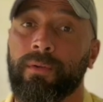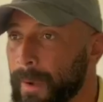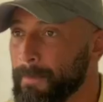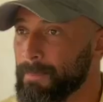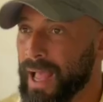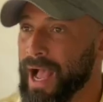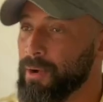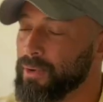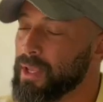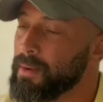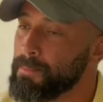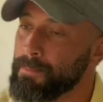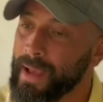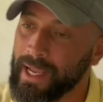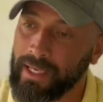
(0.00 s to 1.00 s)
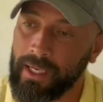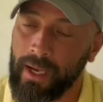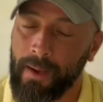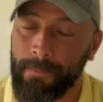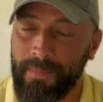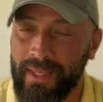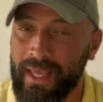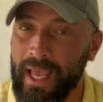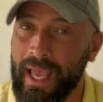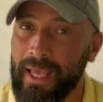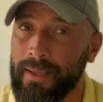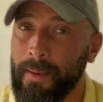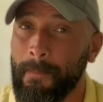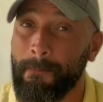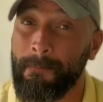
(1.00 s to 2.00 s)
How can Mecca be
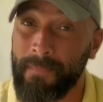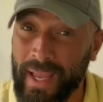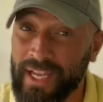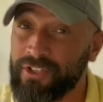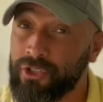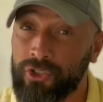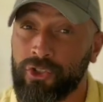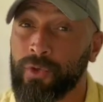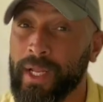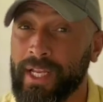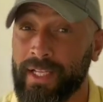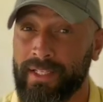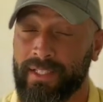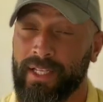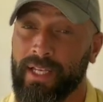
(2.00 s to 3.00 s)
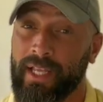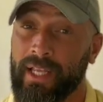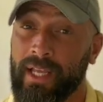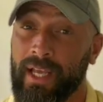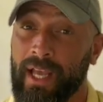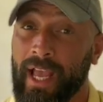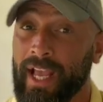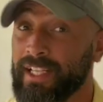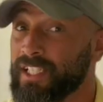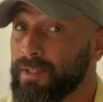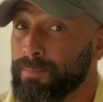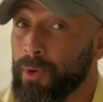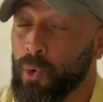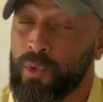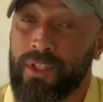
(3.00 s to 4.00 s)
a major trading city and
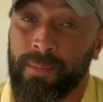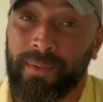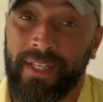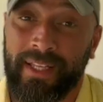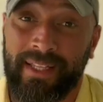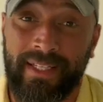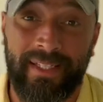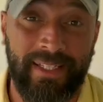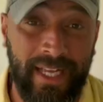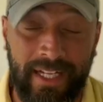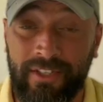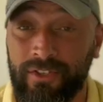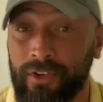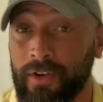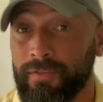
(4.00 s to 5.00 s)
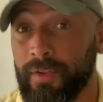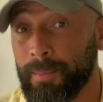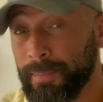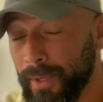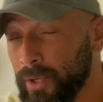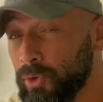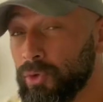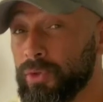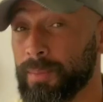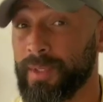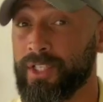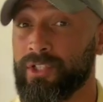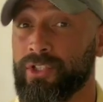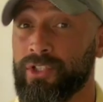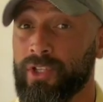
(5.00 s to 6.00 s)
supposedly the center of the
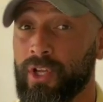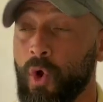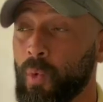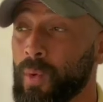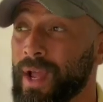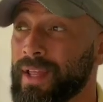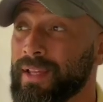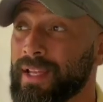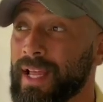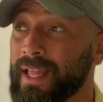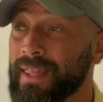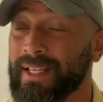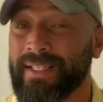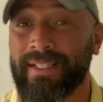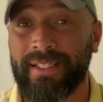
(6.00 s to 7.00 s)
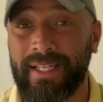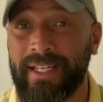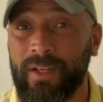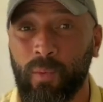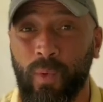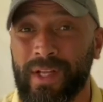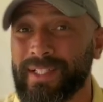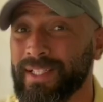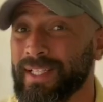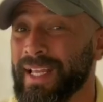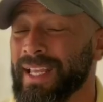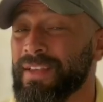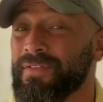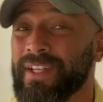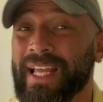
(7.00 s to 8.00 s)
pilgrimage when the city wasn't
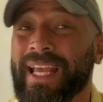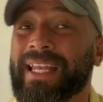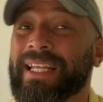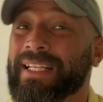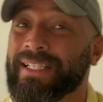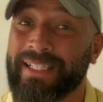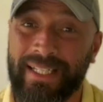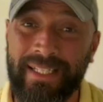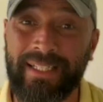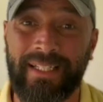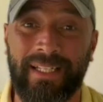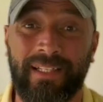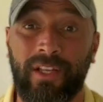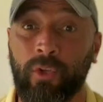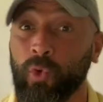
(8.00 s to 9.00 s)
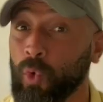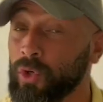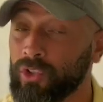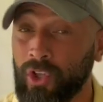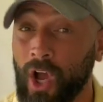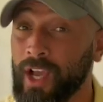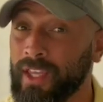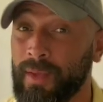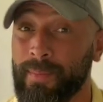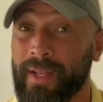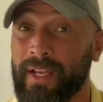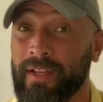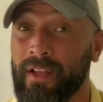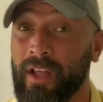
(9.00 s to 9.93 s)
even in existence nor documented